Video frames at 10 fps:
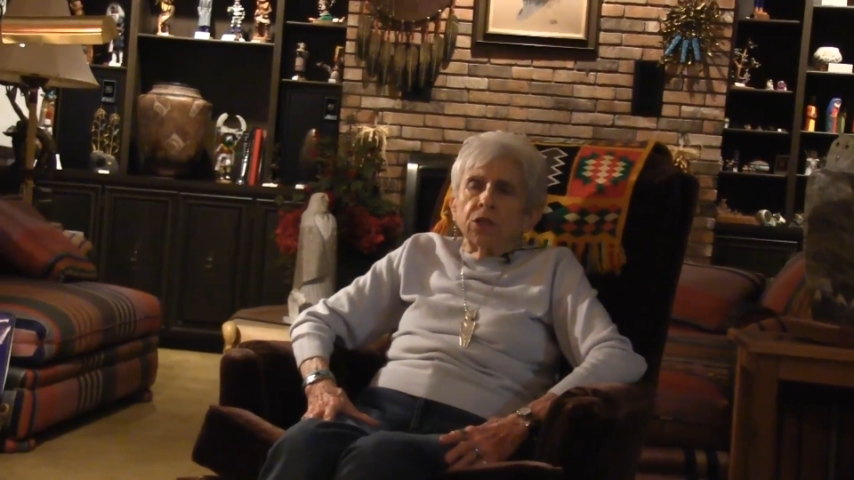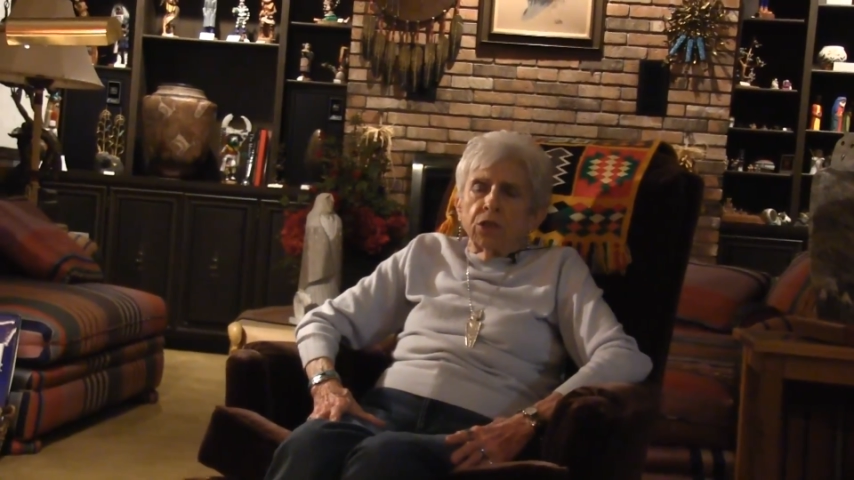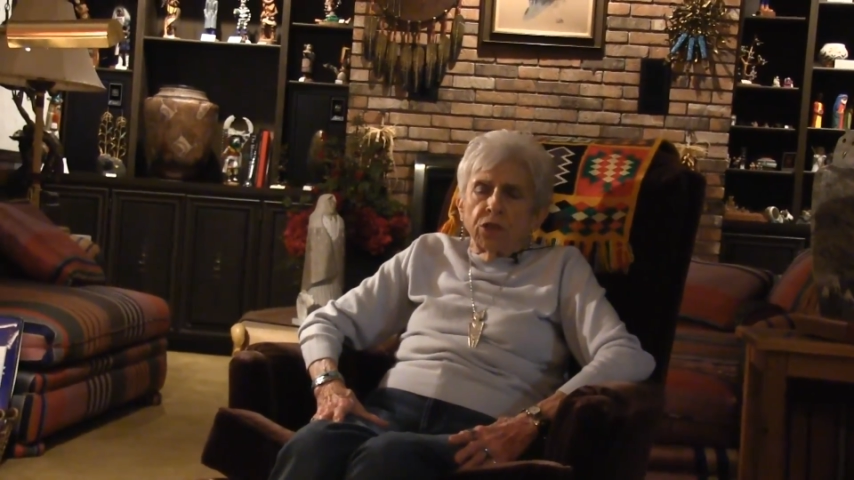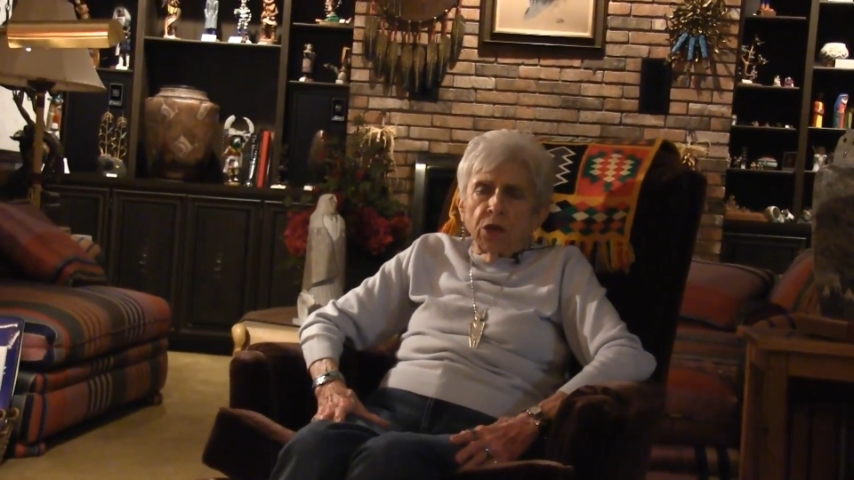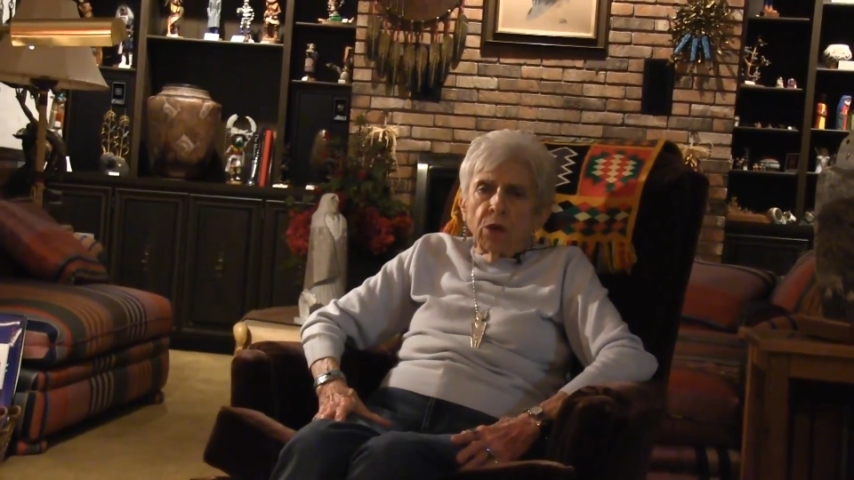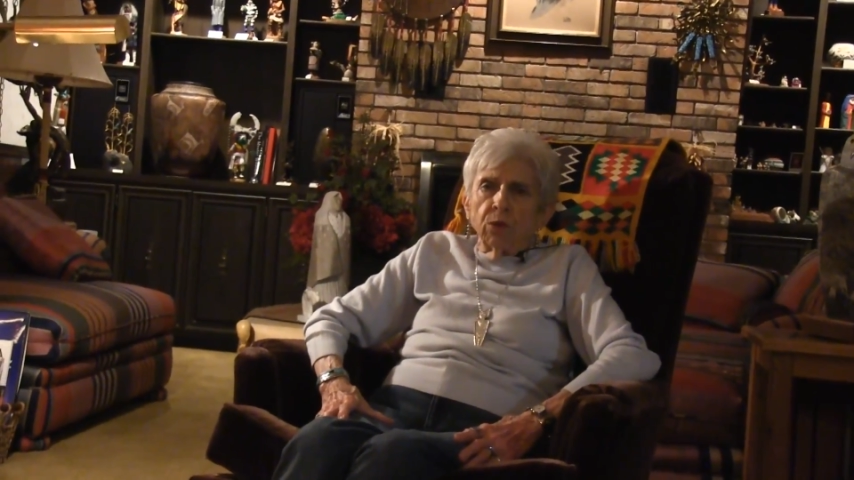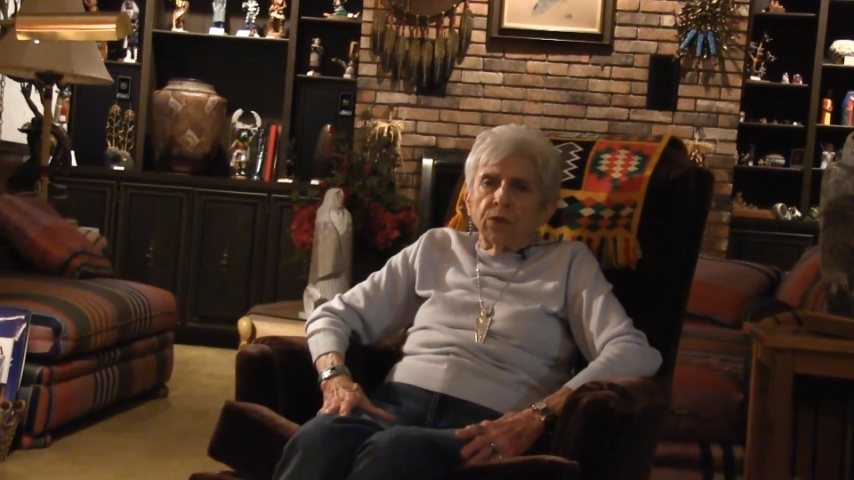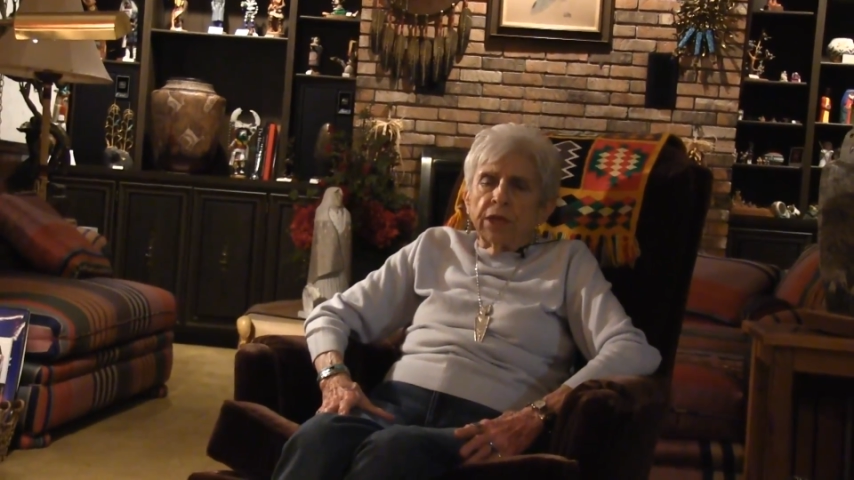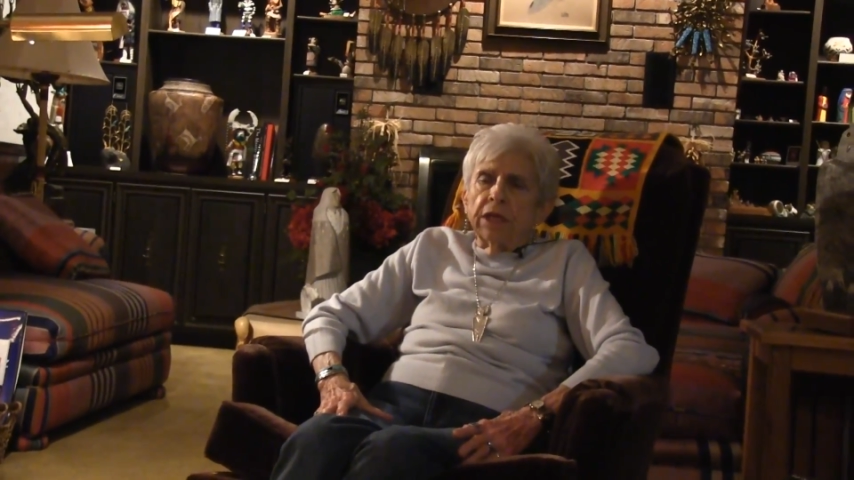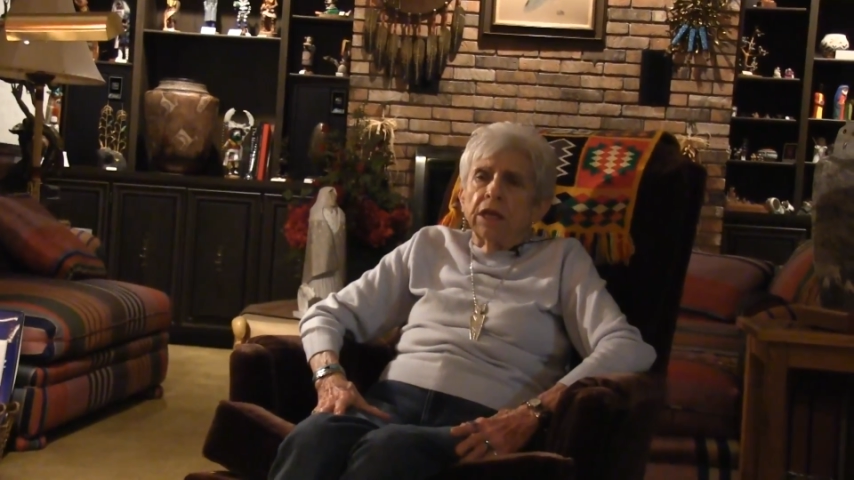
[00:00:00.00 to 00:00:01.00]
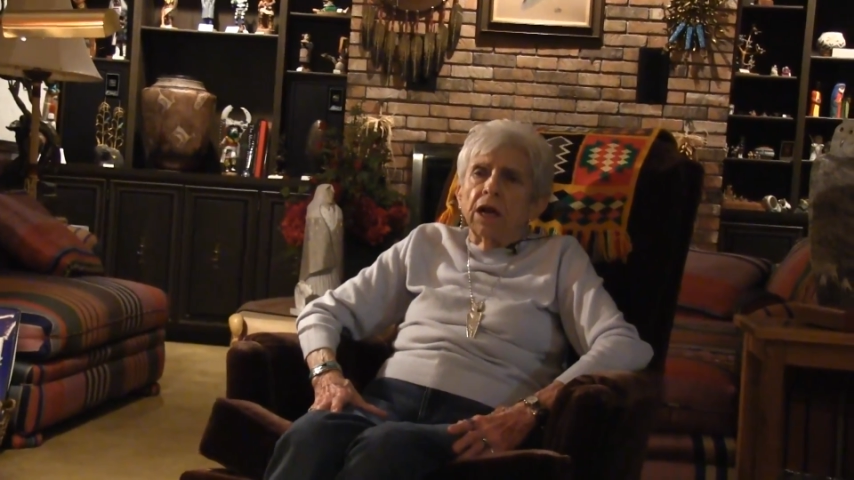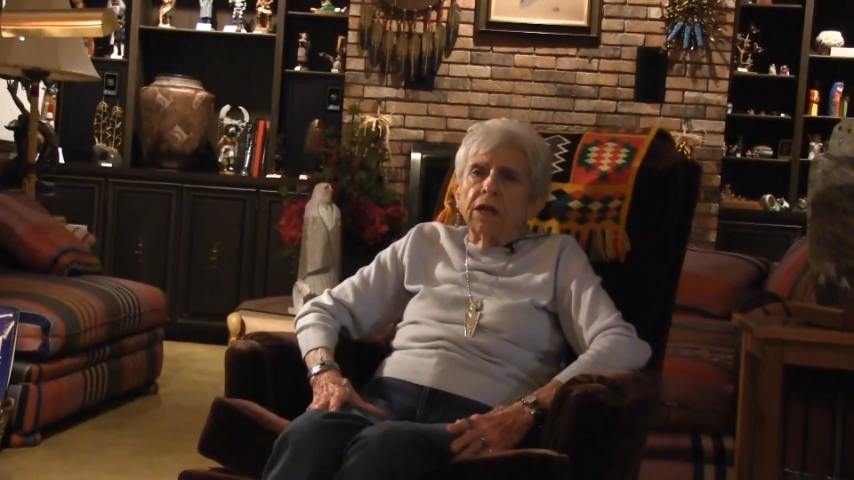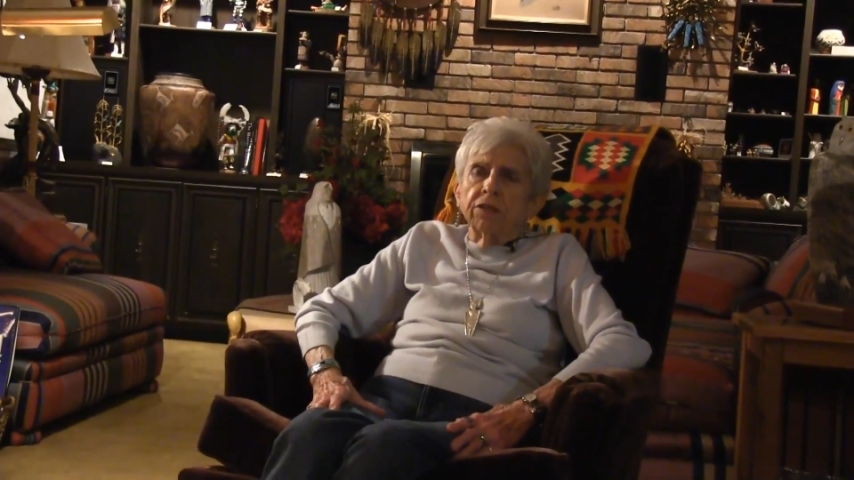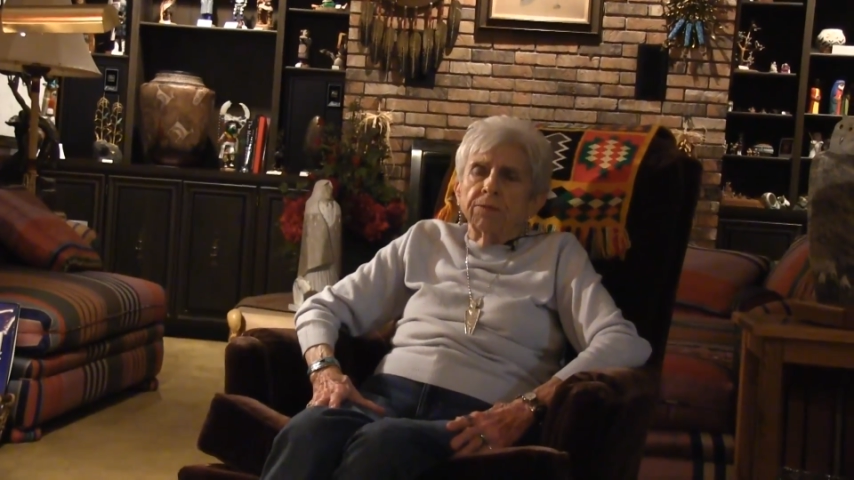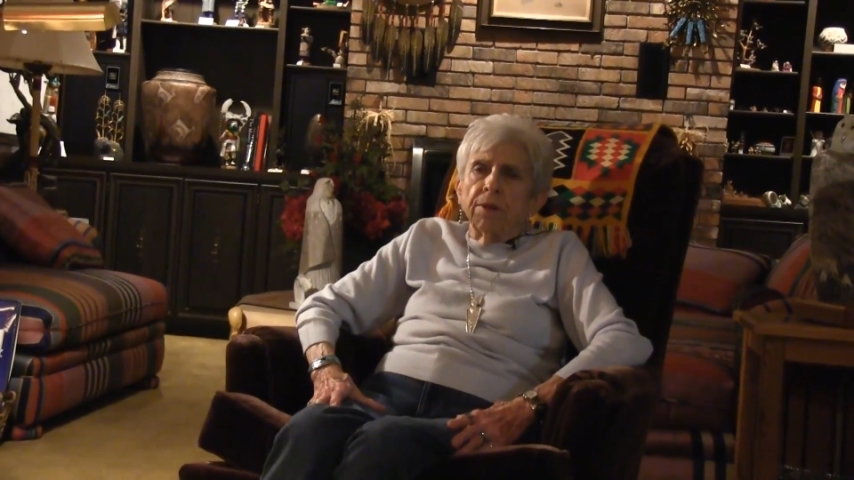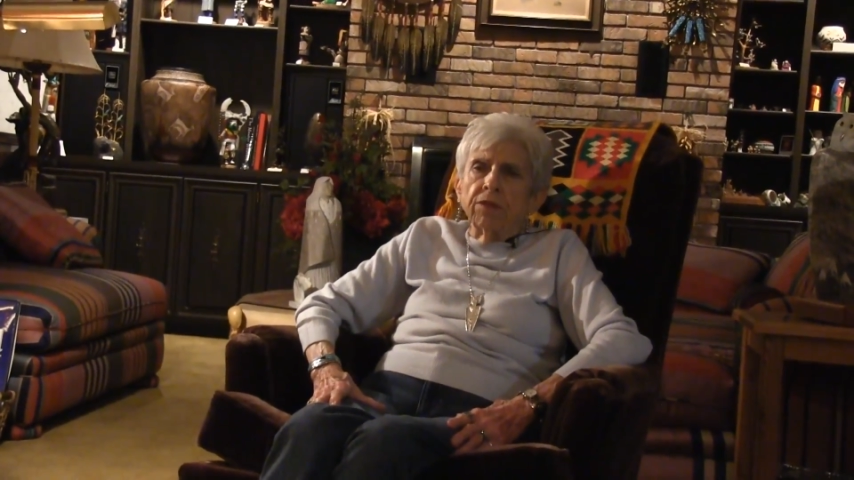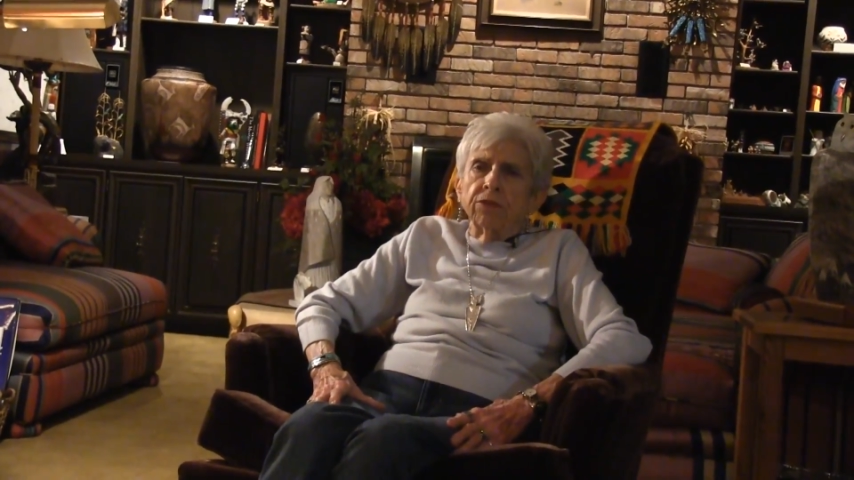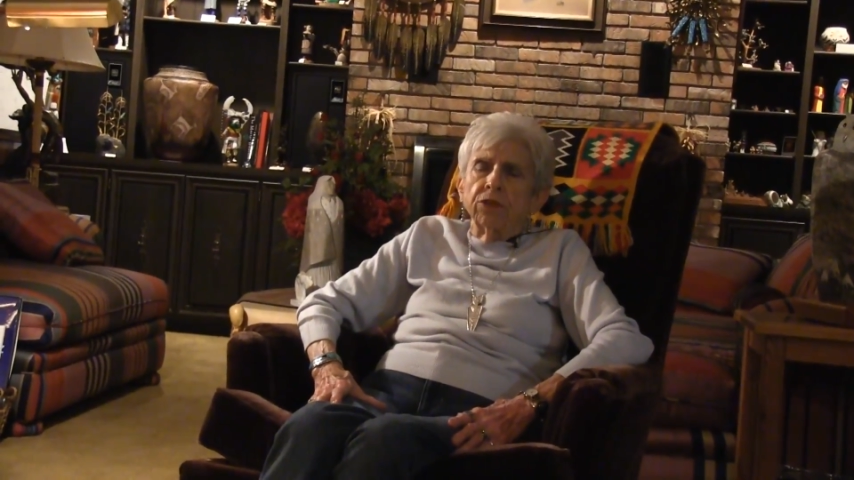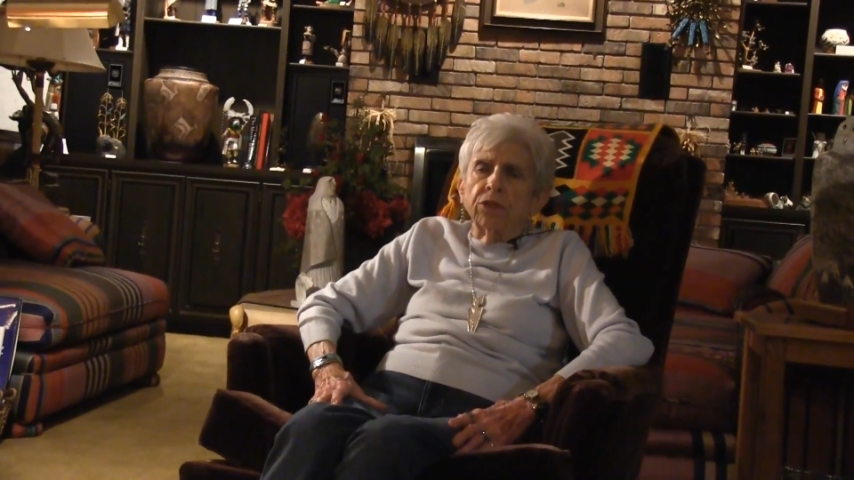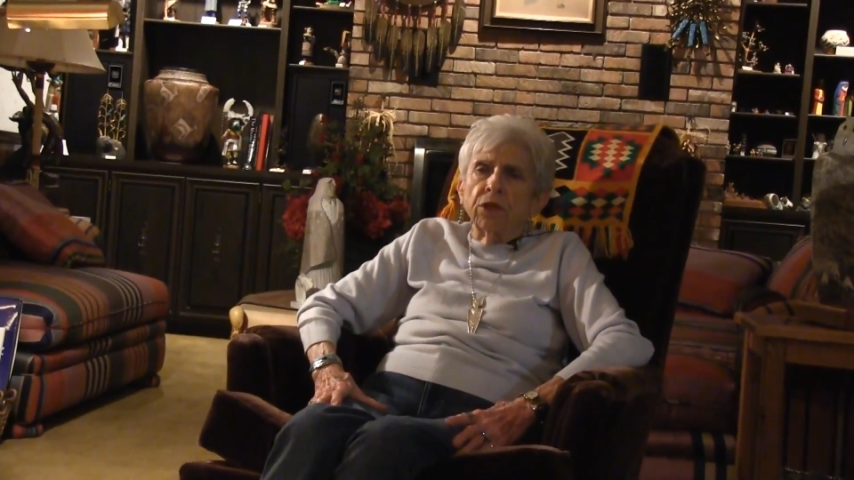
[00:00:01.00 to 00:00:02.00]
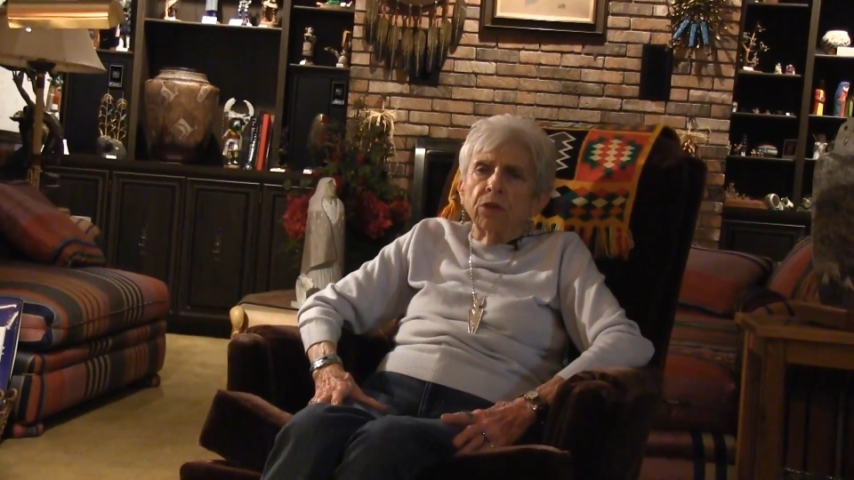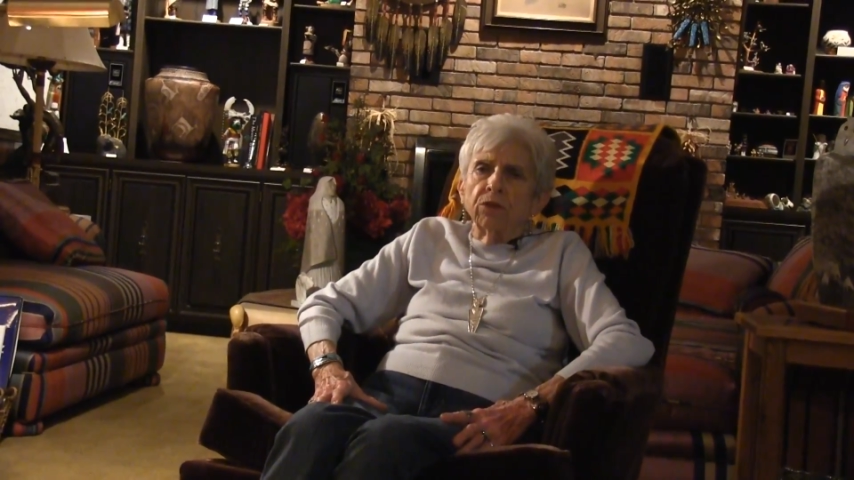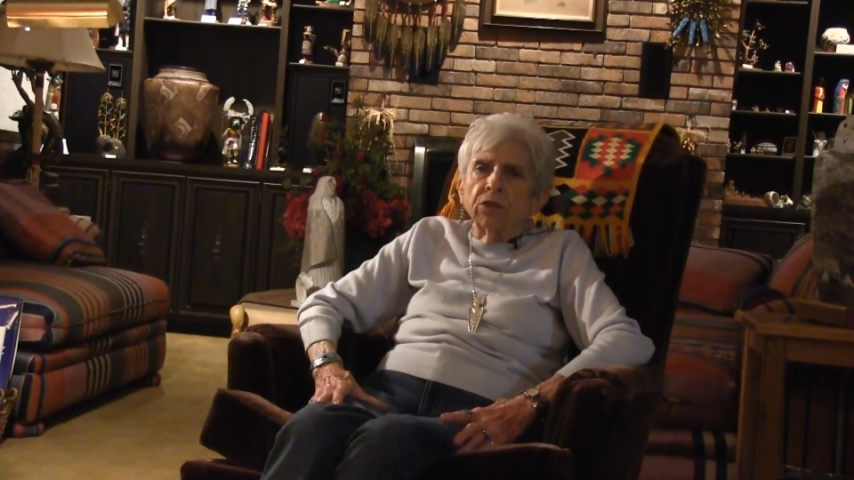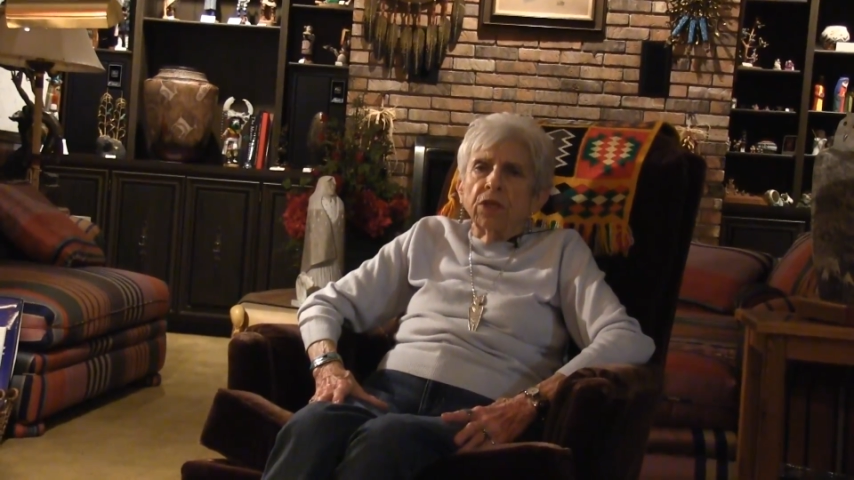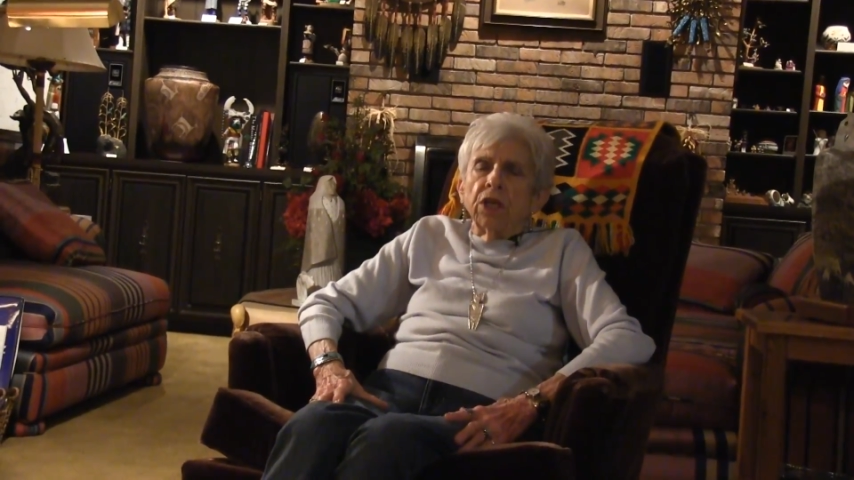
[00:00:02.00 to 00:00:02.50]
shows, Indian art sponsored shows.